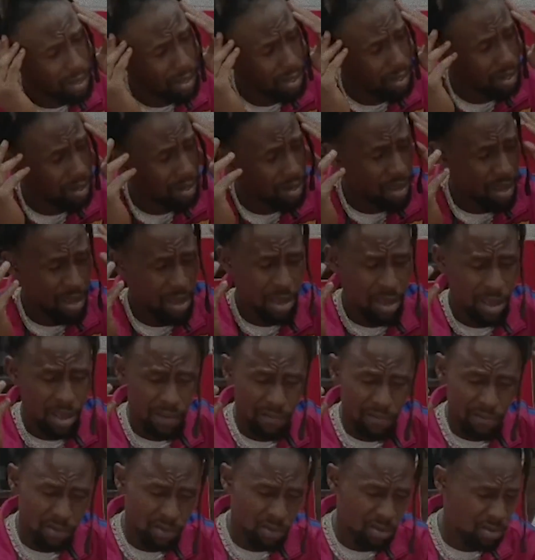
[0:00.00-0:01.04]
know, some of
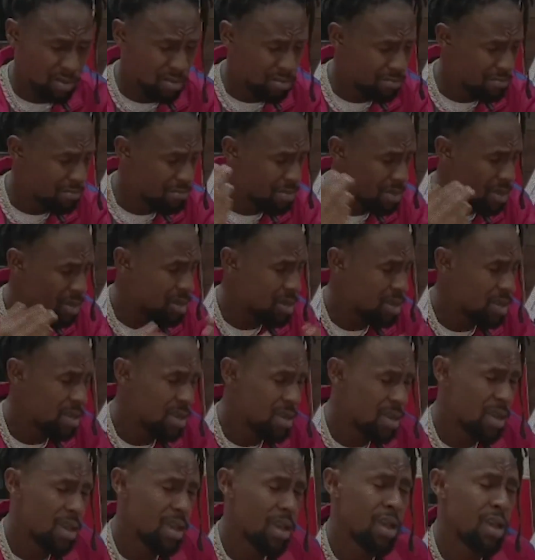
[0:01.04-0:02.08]
their work
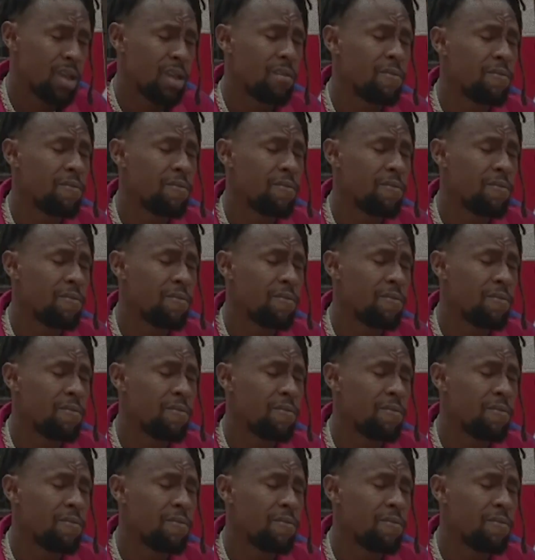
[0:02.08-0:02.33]
since